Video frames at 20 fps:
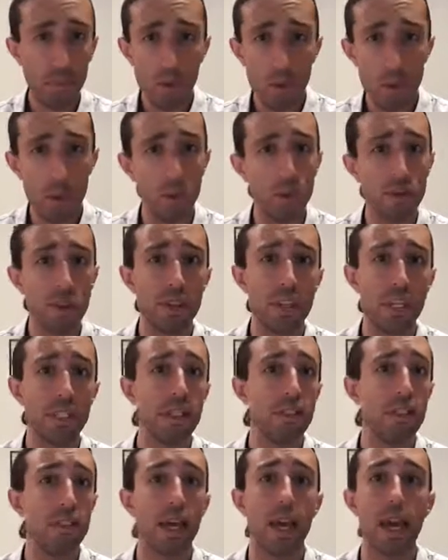also things like
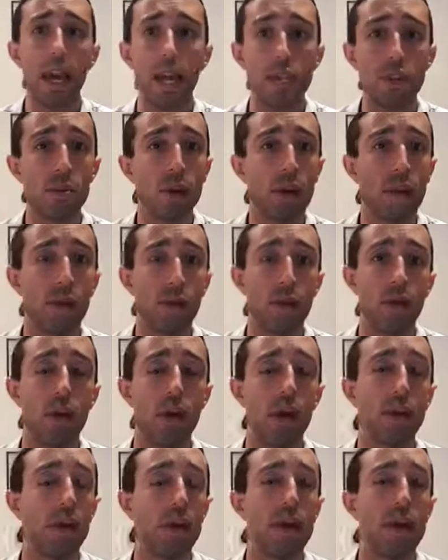say
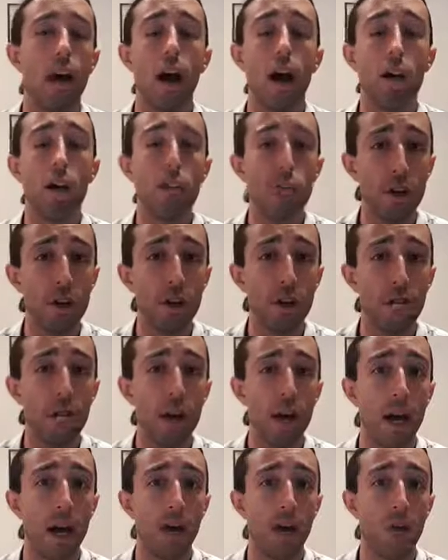H1N1, foot and
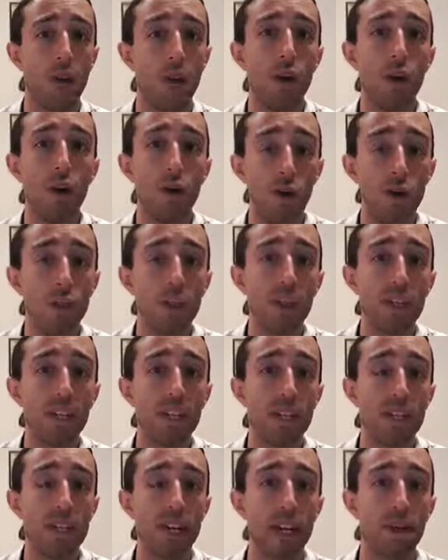mouth, all of these
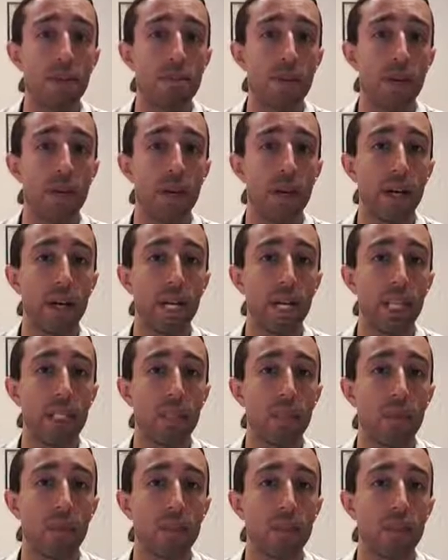times are where in
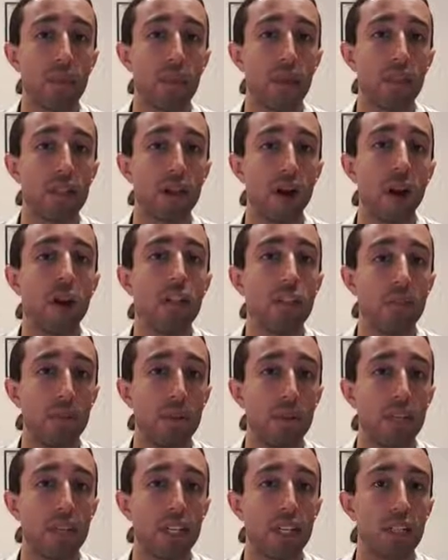some ways it's hard to
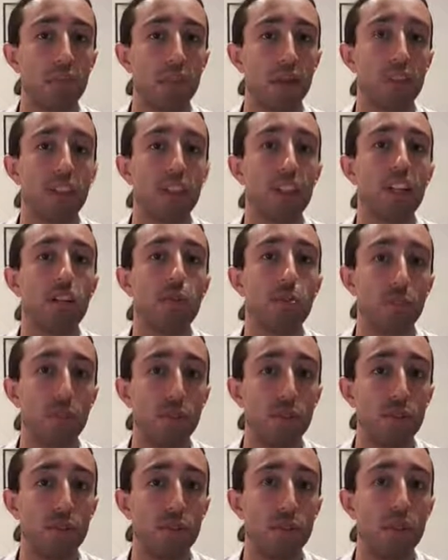predict what nature will
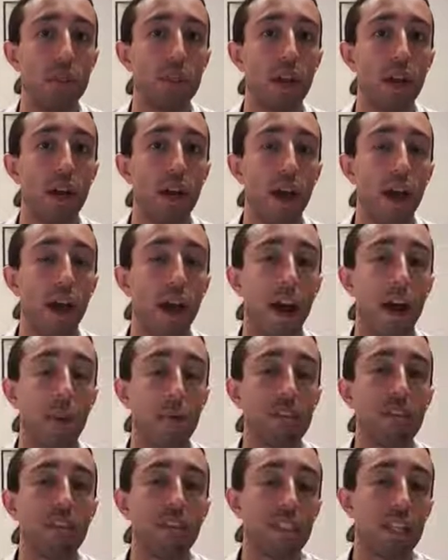do. And we
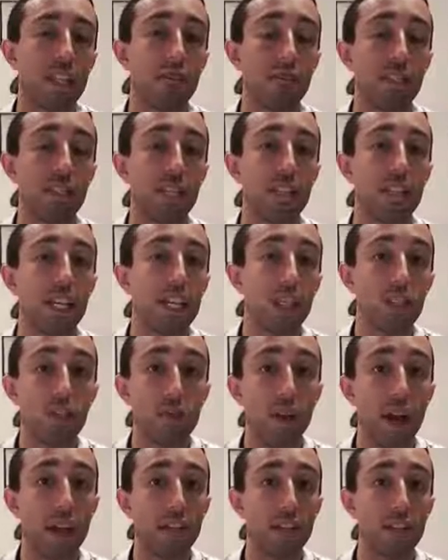start to have these
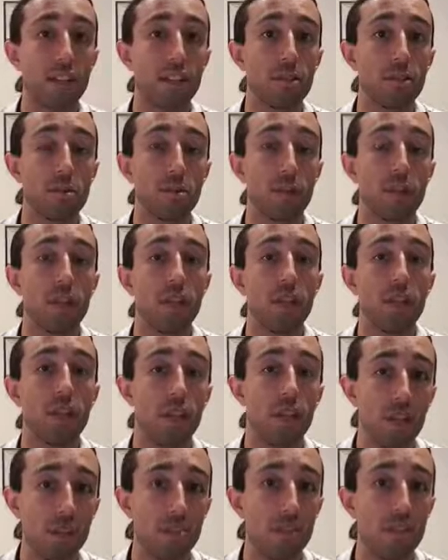interactions between
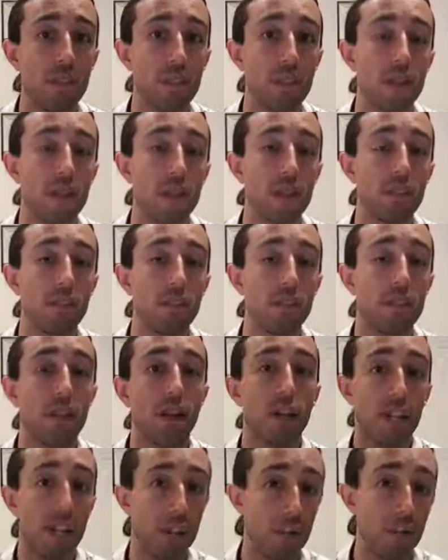human cells
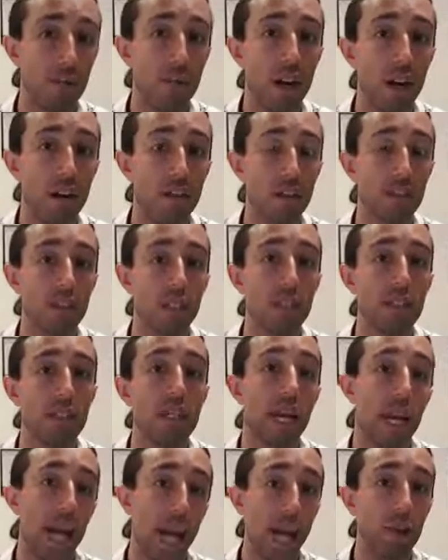and human viruses,
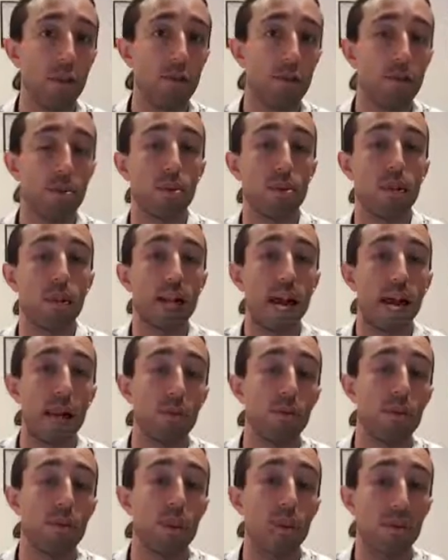and also between animal
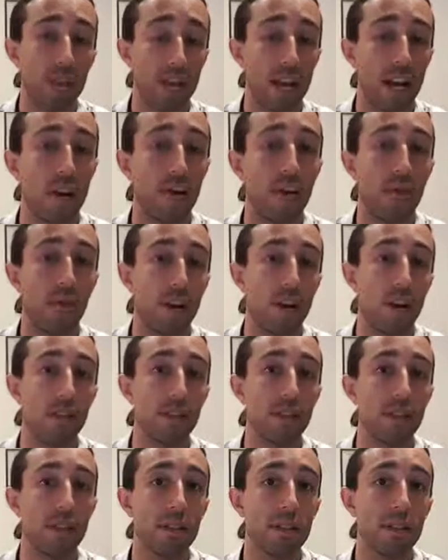cells and animal
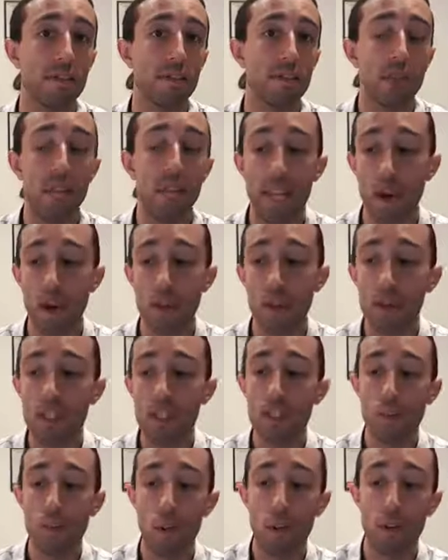viruses. Now, according to the
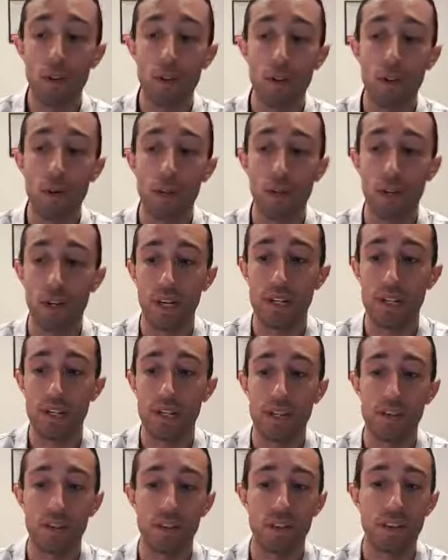World Health
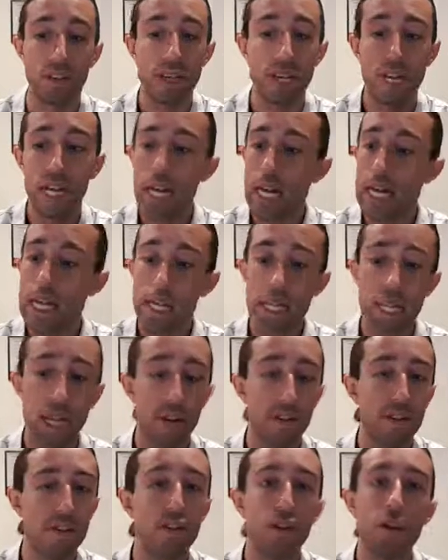Organization, there
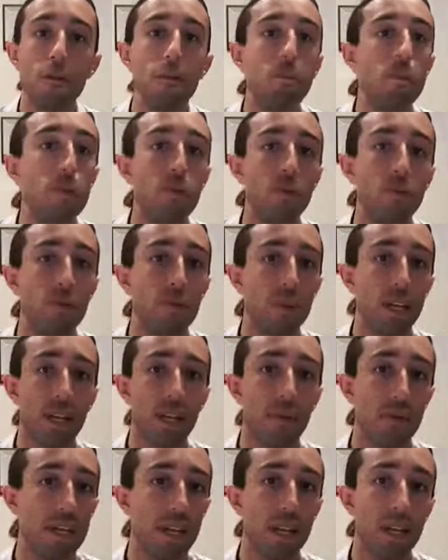is no proof that there
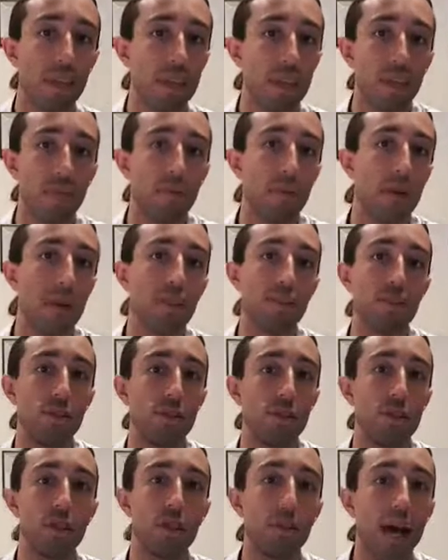is anything based to do
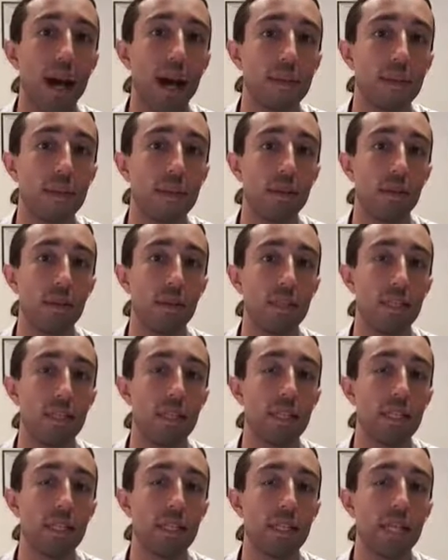with bats to do with
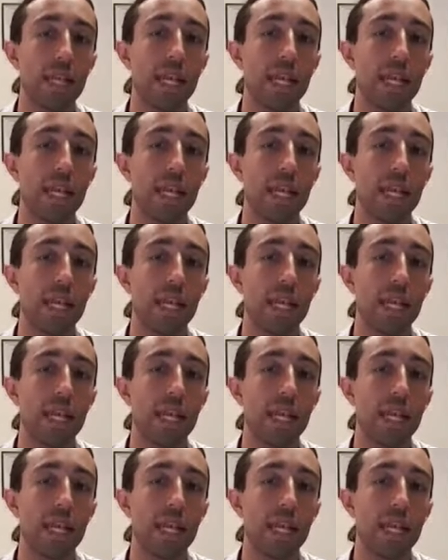this.